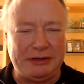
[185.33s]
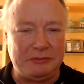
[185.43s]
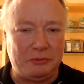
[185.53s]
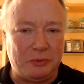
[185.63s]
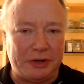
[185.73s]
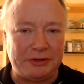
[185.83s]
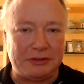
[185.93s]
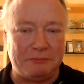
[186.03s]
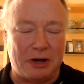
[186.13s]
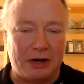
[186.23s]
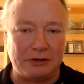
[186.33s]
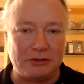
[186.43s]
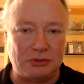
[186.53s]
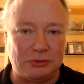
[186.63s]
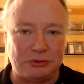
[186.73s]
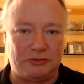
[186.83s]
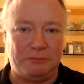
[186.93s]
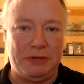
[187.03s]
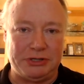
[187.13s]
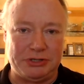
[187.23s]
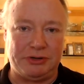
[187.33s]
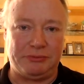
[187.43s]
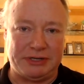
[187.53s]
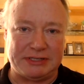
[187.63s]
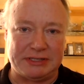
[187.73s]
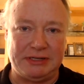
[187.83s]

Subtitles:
what are the modern tools for measuring risk